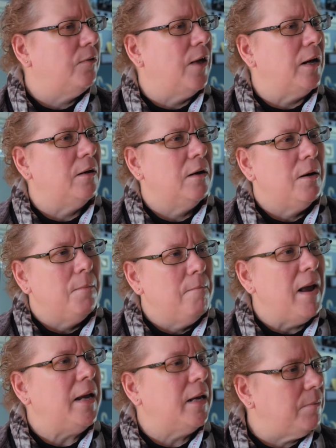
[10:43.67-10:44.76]
that
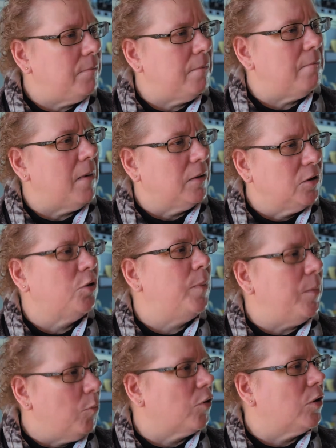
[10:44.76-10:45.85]
make it a little
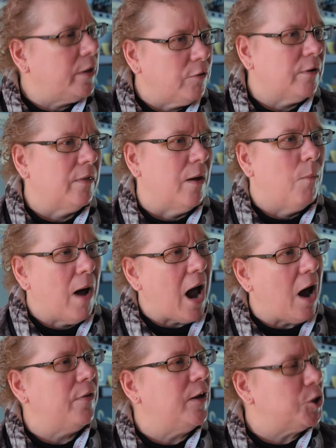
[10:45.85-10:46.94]
bit more clear to them
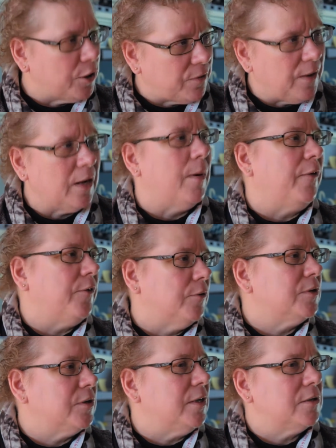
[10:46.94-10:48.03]
how they should think about their
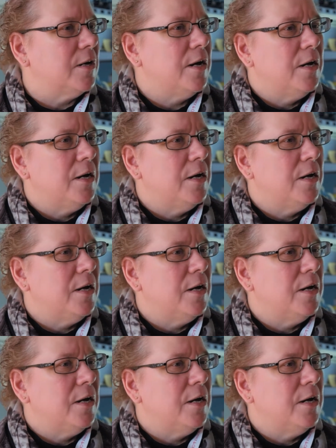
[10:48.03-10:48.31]
disease.